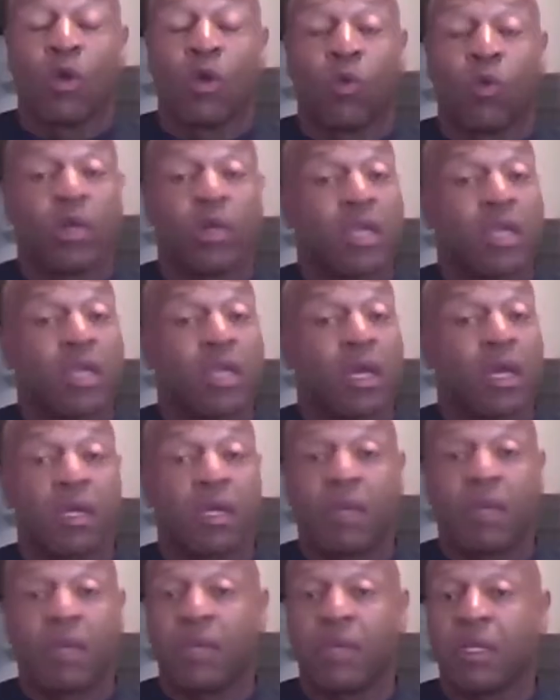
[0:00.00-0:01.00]
Well, yeah,
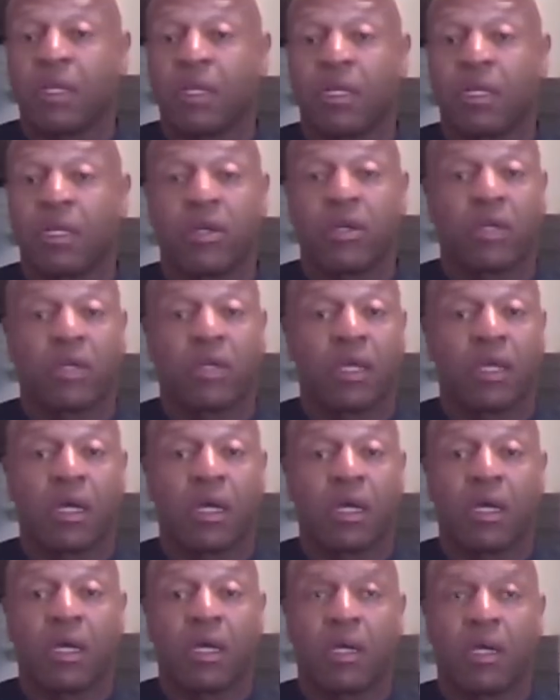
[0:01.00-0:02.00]
I mean, clearly,
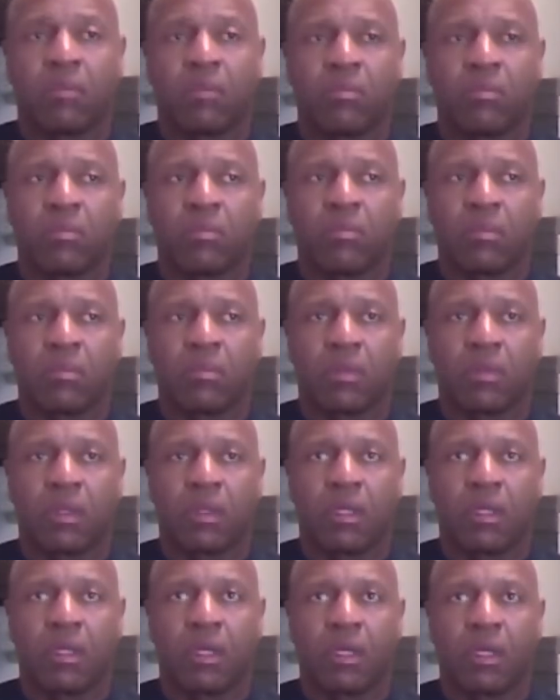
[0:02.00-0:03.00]

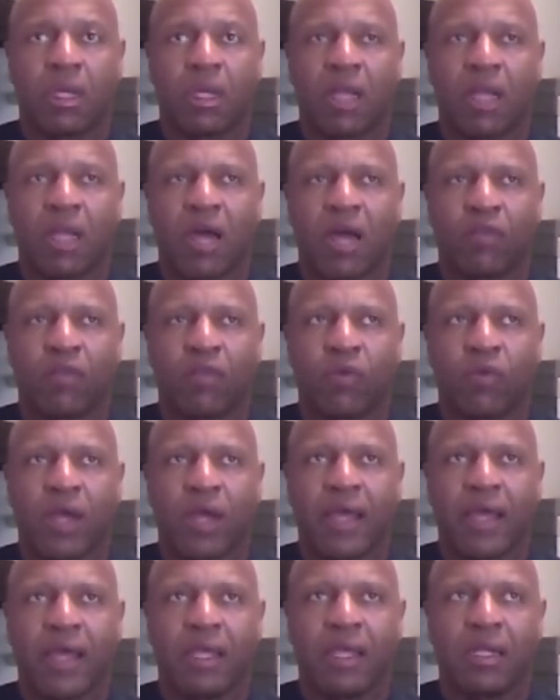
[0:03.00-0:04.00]
a lot of what I
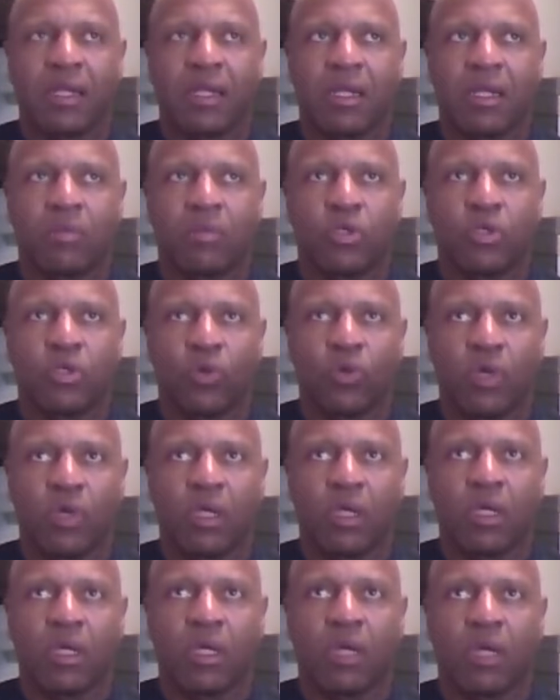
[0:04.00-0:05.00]
ended up doing
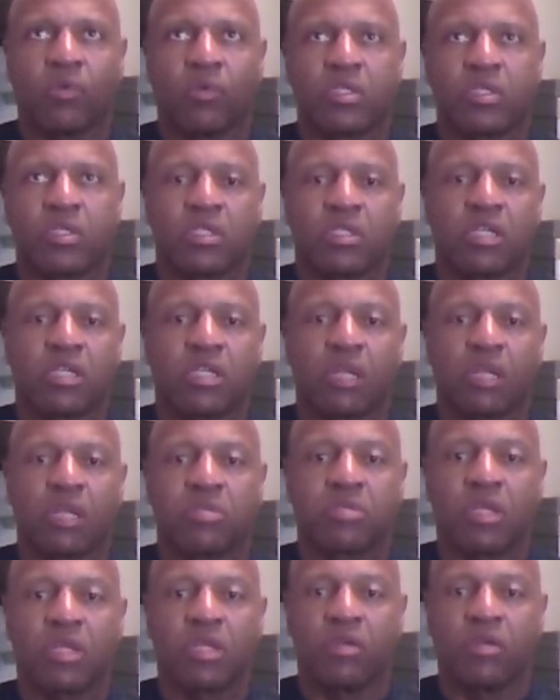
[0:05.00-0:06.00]
at Winston-Salem
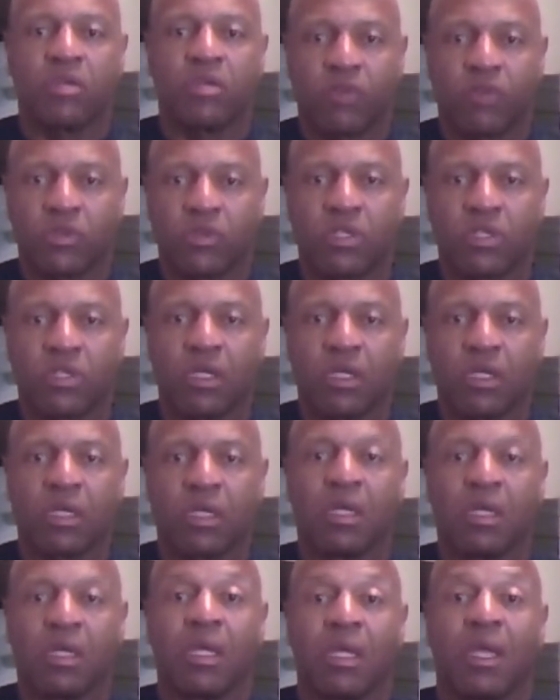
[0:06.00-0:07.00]
State University
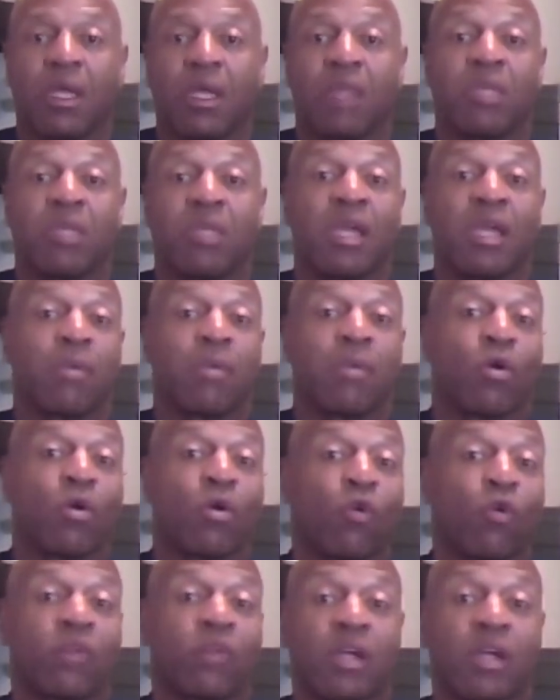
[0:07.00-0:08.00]
and being able to
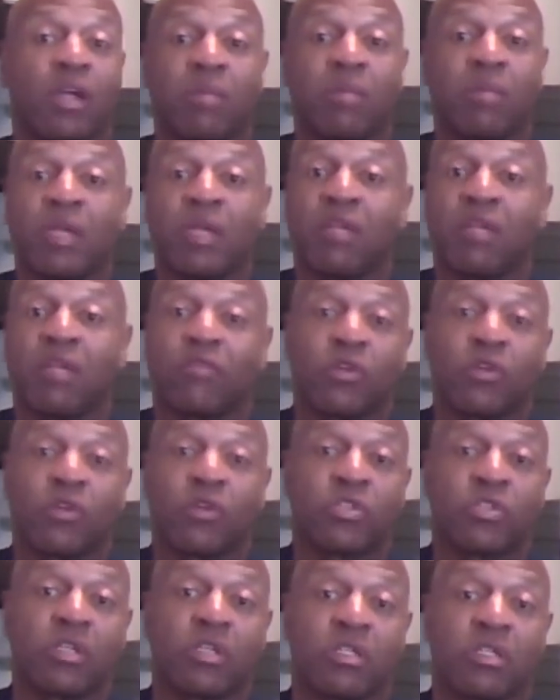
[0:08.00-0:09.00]
overcome that
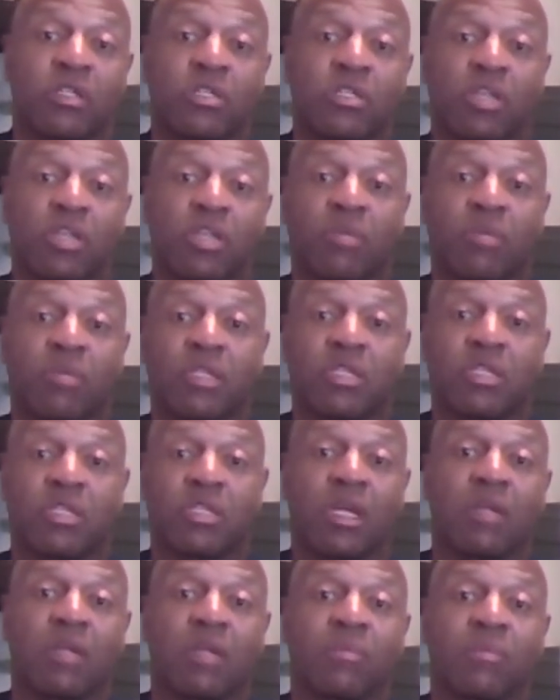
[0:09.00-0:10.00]
adversity to some
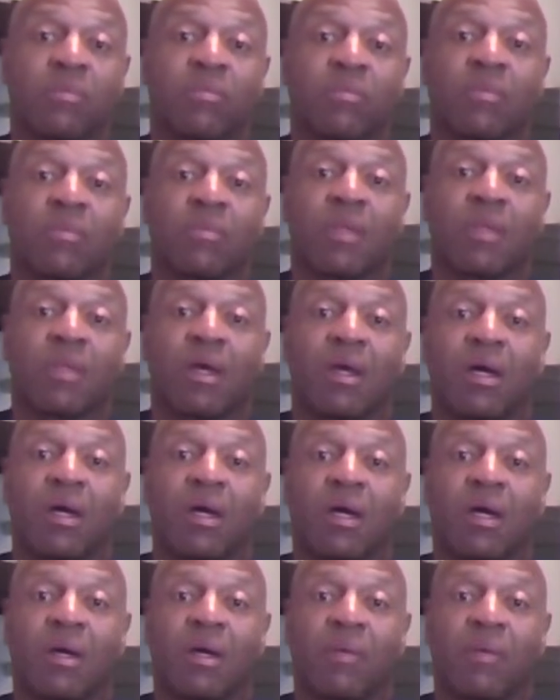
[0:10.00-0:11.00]
extent,
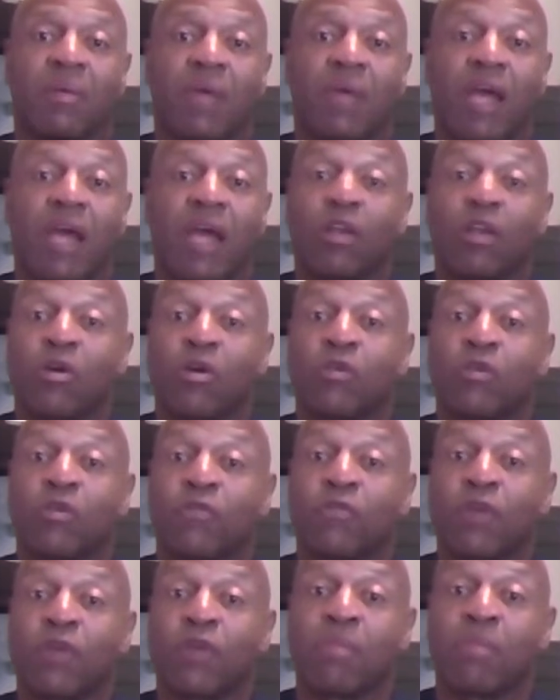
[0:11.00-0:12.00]
I learned
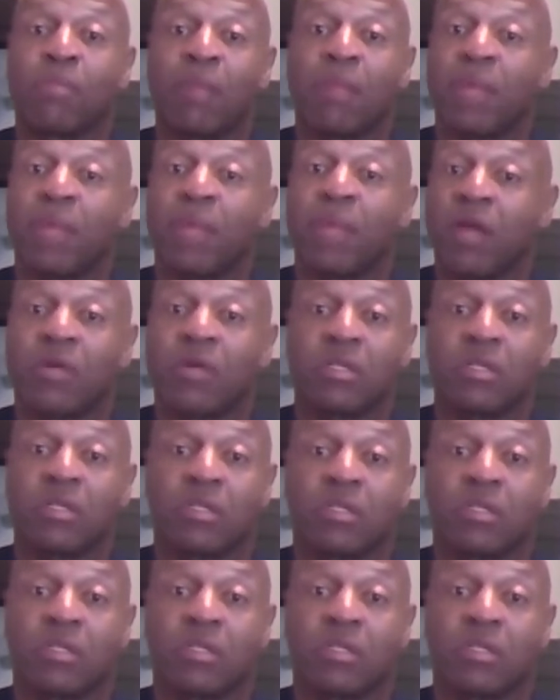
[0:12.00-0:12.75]
from my parents.